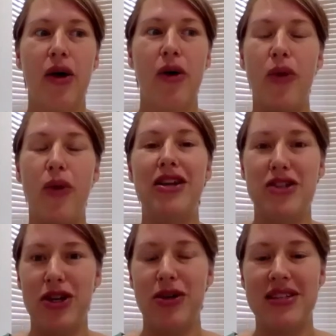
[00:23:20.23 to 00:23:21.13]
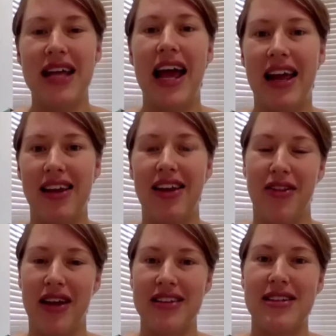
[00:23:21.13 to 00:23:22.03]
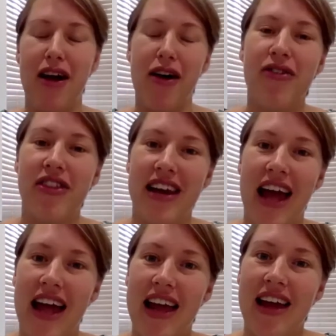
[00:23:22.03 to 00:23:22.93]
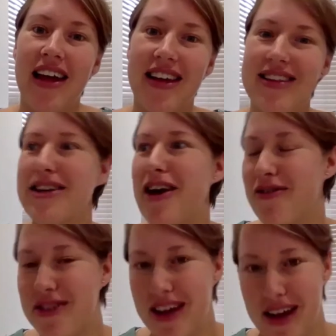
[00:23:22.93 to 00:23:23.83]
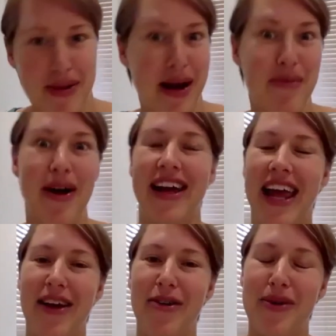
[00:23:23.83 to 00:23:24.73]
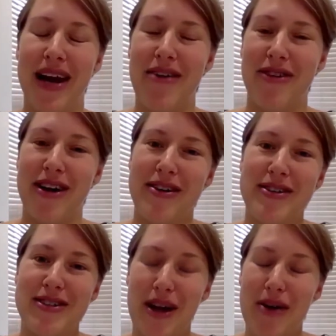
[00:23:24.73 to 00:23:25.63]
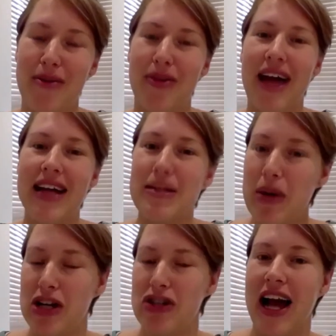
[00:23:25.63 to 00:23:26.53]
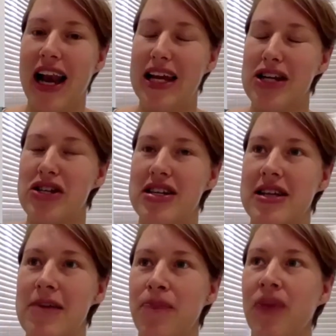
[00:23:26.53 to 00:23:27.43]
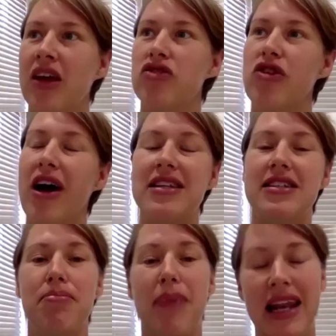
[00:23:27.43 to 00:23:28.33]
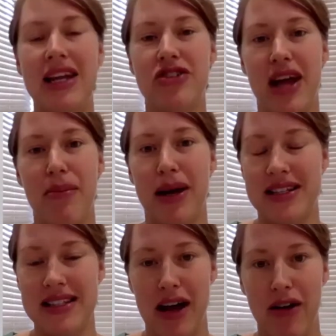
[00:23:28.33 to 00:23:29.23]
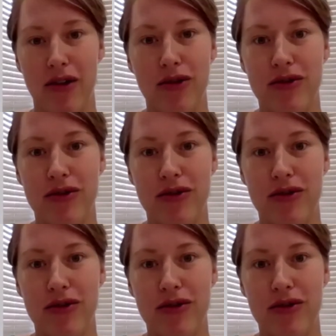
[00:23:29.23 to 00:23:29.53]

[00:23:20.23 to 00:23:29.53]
when do you say, you know, that's enough for the day, that's enough networking or whatever? So that's been a challenge, is trying to manage that myself